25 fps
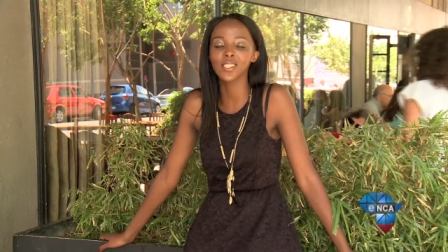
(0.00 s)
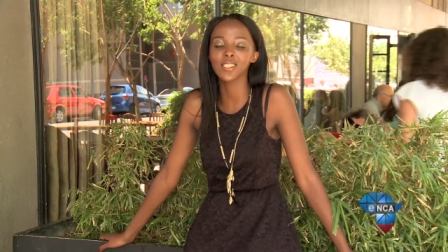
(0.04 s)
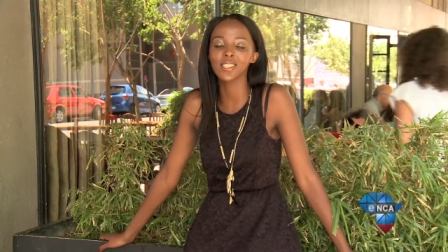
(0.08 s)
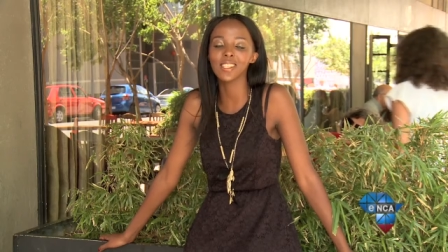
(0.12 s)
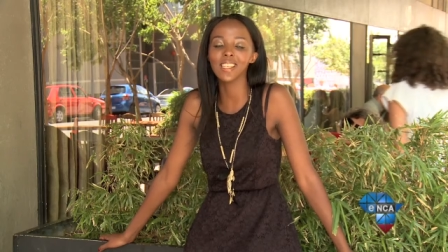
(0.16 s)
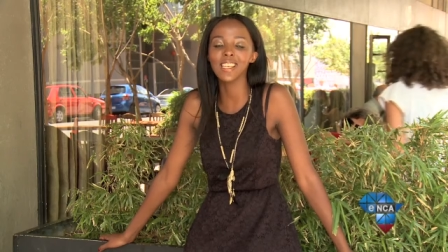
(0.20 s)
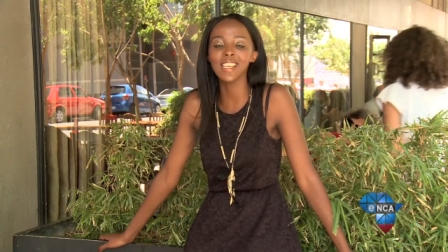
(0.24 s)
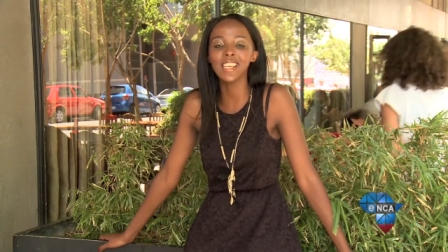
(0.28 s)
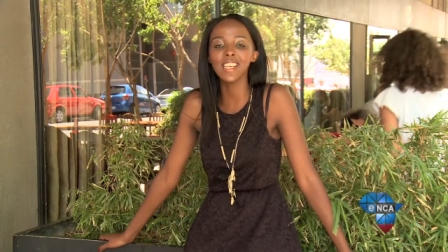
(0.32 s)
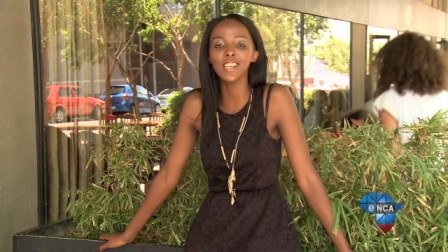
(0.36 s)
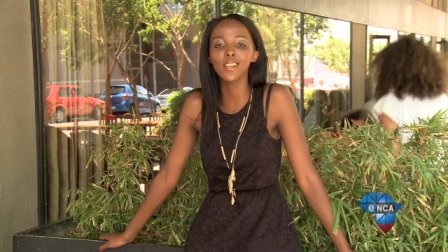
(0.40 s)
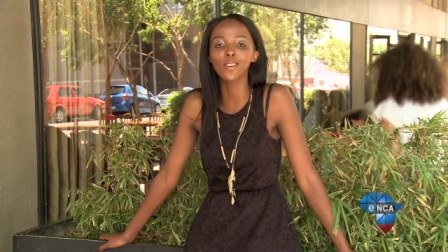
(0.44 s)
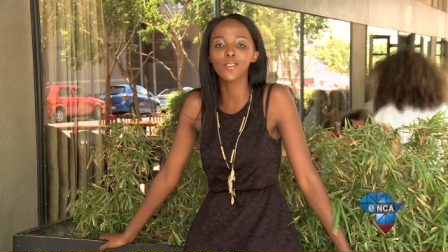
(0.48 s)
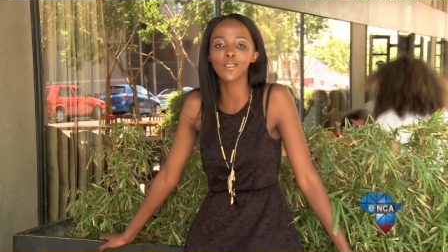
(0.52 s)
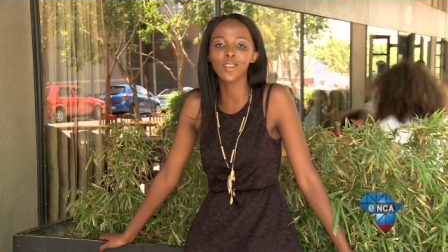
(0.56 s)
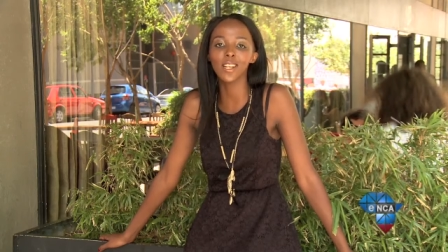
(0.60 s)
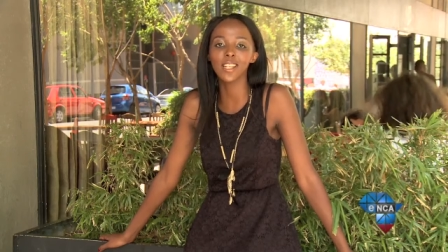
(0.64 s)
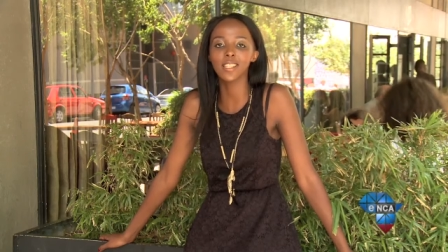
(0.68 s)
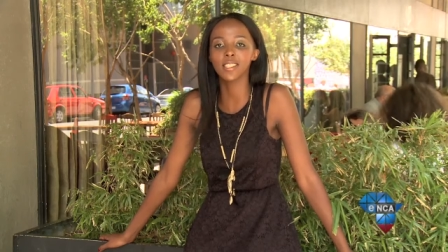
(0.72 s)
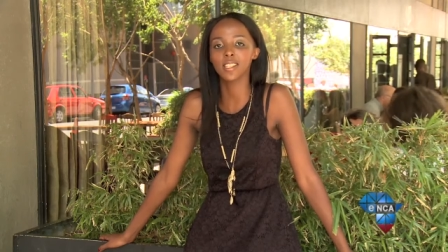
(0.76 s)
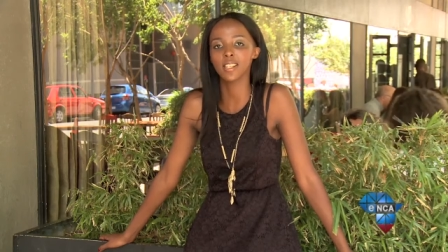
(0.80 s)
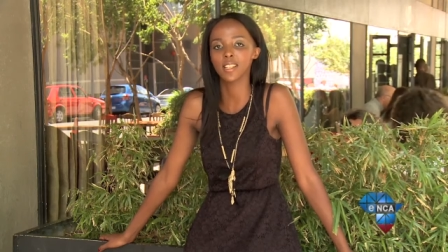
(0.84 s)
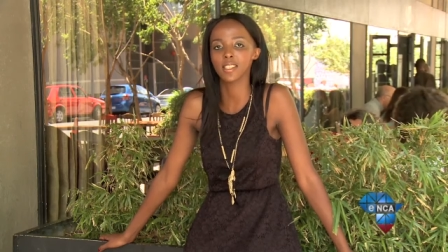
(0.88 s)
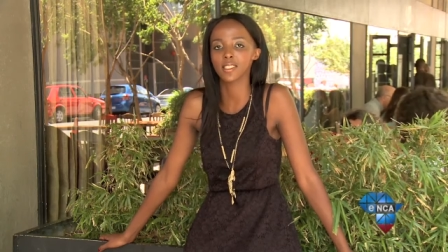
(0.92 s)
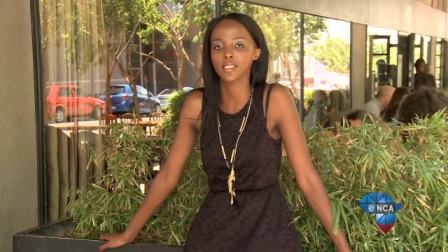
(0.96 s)
is
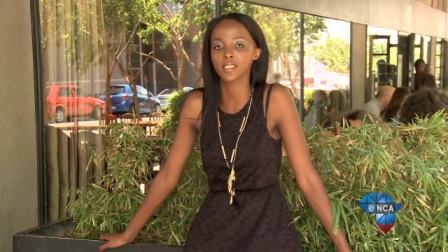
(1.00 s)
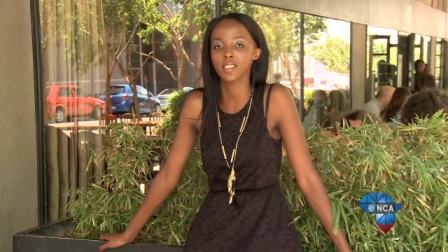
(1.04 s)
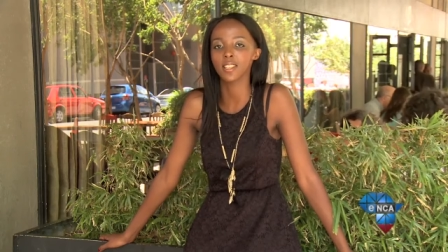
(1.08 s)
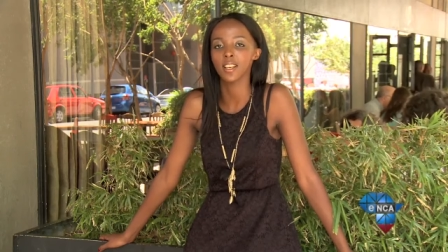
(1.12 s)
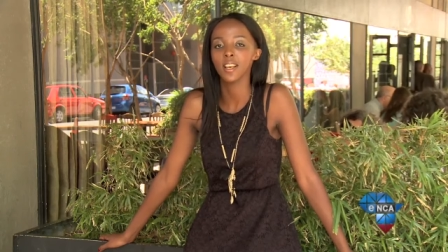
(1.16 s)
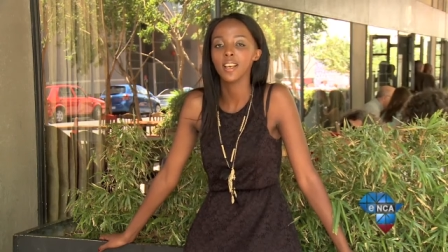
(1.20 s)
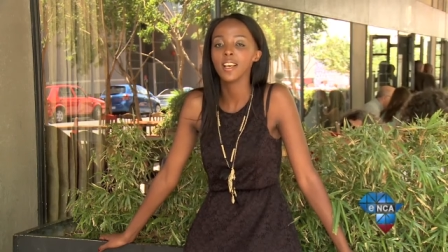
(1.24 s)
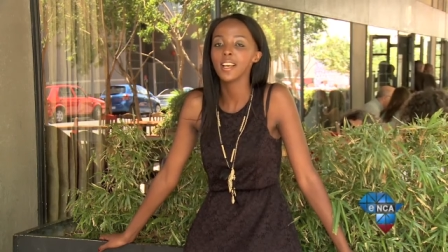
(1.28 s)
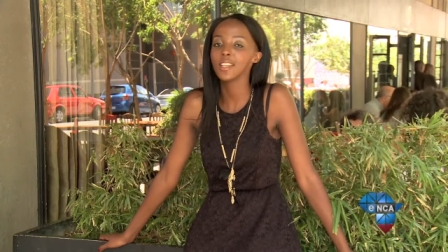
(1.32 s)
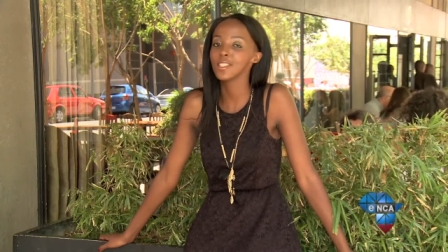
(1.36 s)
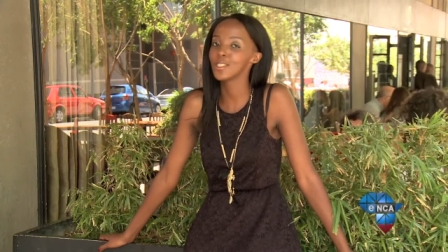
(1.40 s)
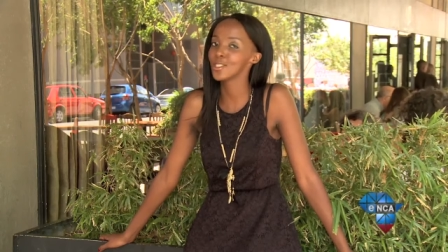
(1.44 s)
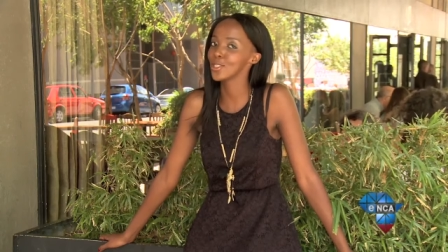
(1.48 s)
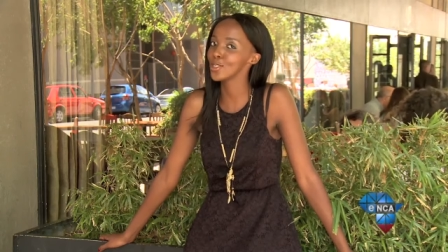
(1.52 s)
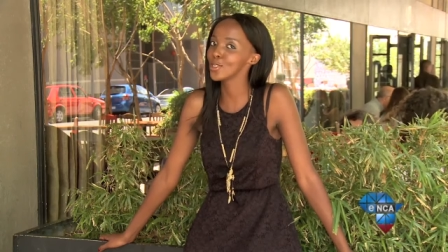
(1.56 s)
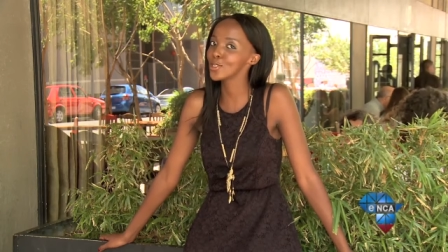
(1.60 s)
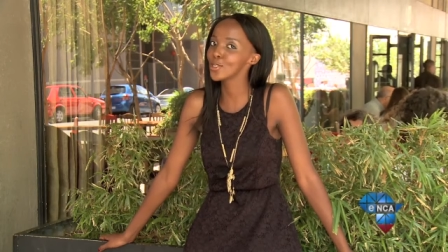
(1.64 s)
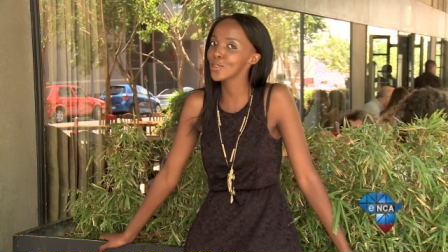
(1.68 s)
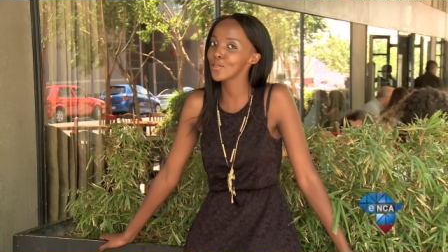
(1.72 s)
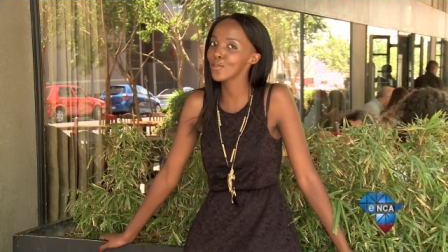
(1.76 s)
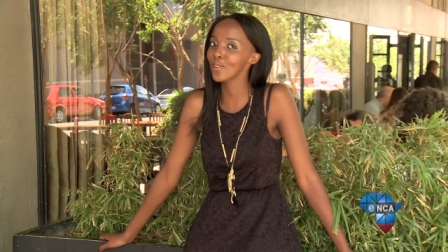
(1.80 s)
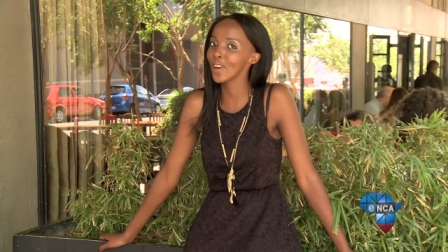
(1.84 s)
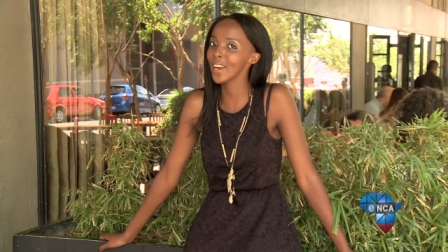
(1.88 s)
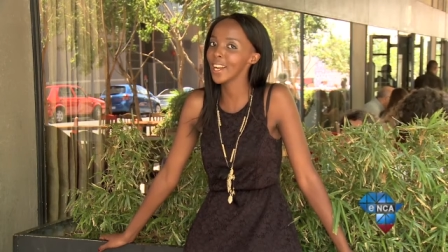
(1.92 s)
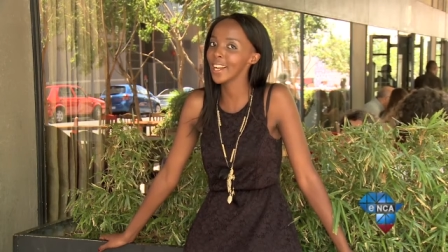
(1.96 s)
eGreetings. It's
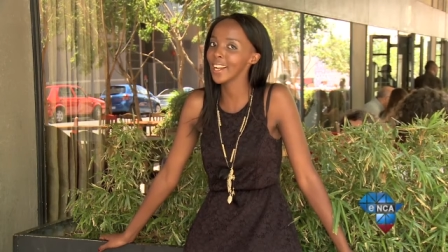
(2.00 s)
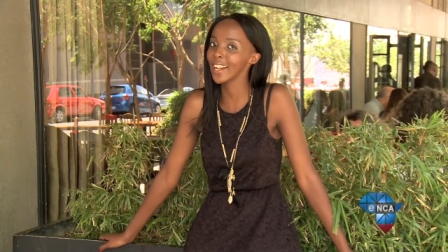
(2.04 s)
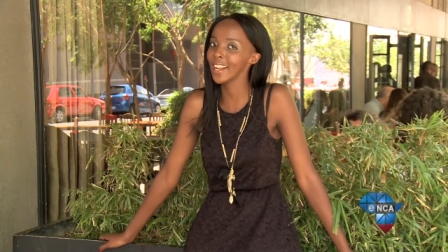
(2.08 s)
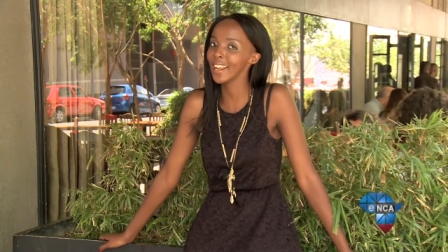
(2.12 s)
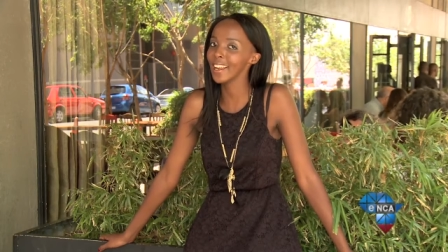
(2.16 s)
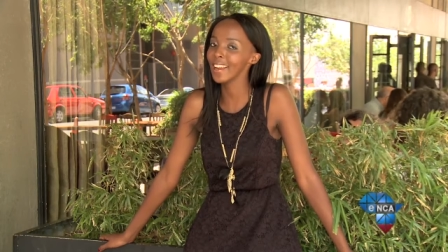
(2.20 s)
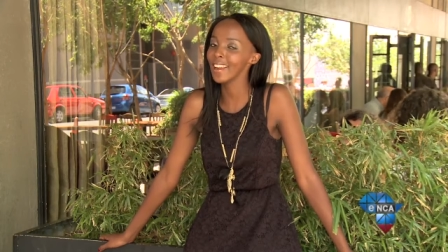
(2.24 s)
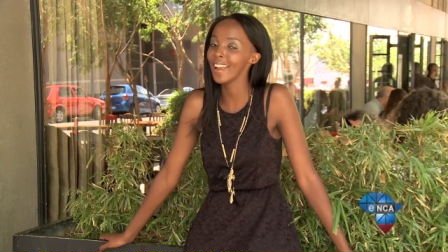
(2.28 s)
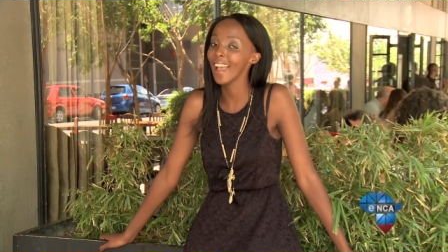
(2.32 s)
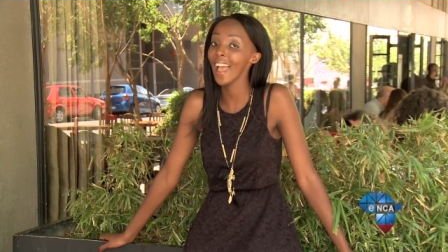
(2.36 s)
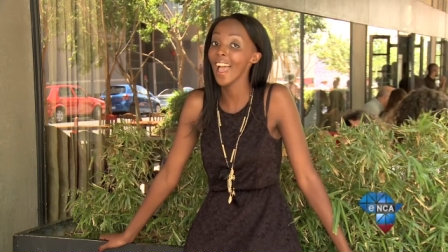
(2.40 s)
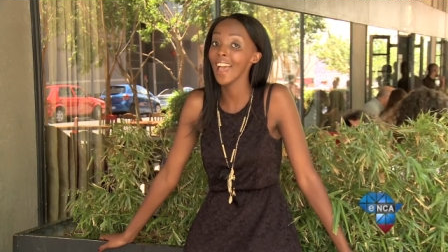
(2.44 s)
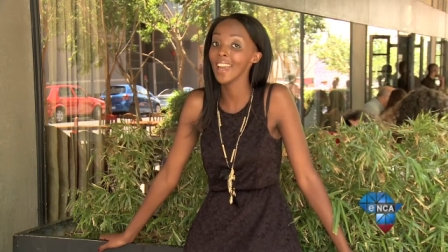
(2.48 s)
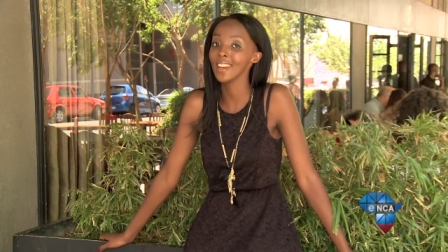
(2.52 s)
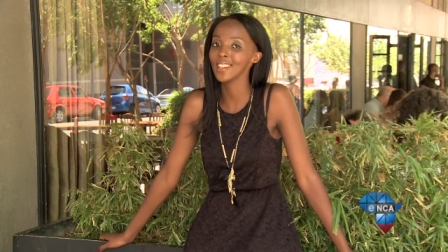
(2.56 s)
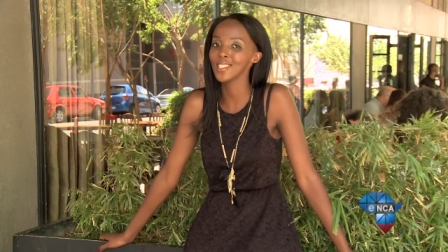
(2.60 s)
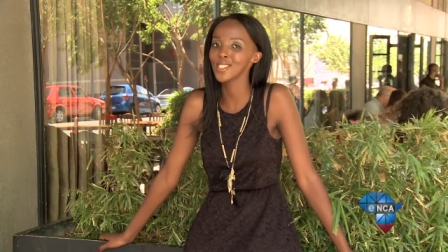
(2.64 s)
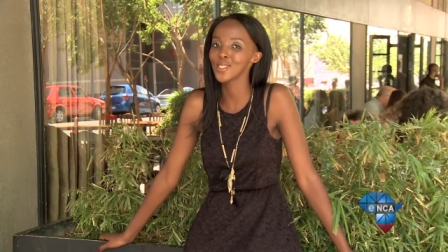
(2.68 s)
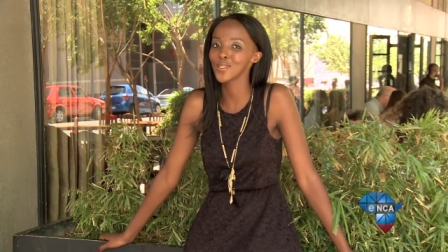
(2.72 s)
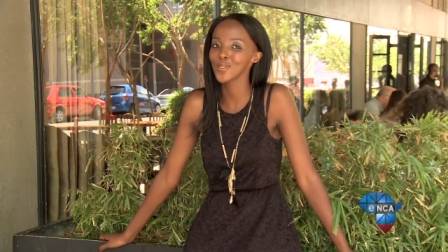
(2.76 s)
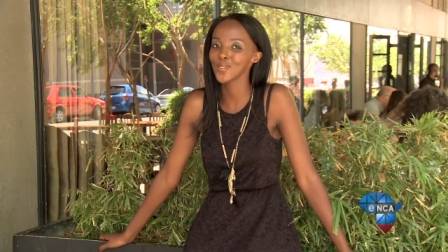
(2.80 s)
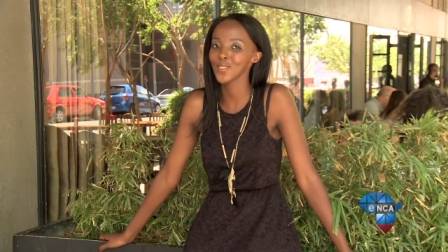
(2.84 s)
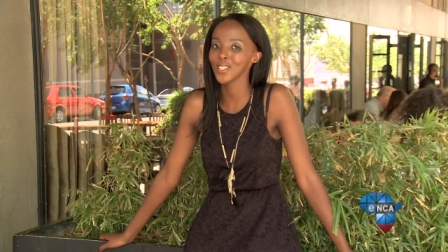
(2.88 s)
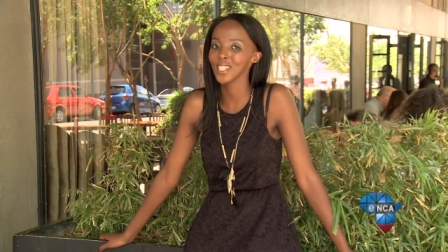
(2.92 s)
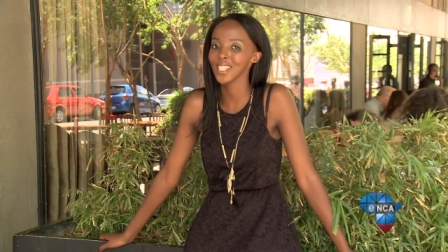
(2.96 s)
user-friendly and
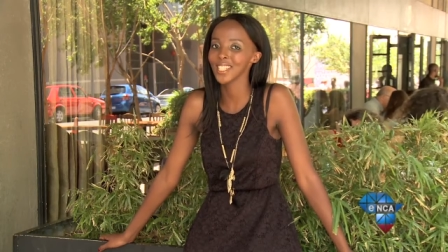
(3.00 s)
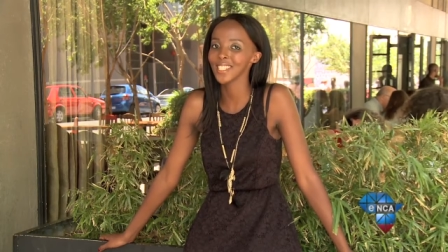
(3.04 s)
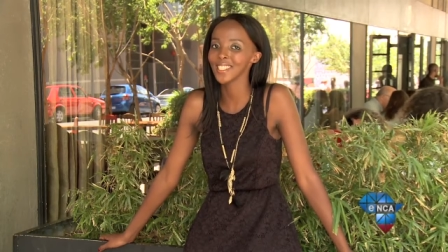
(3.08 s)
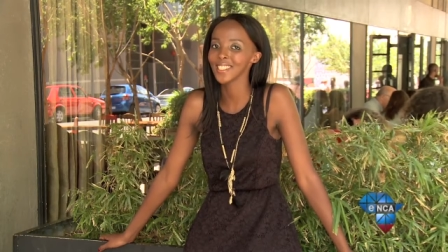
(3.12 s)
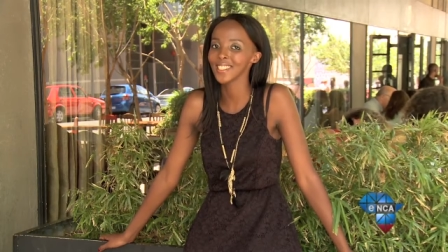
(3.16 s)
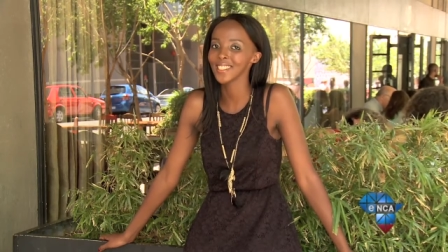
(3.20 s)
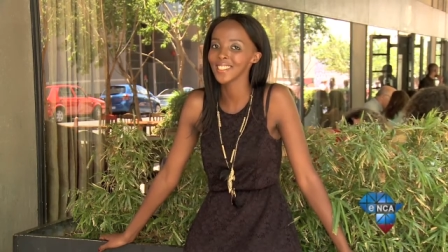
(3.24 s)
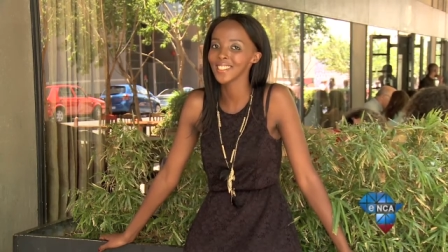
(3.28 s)
it's free.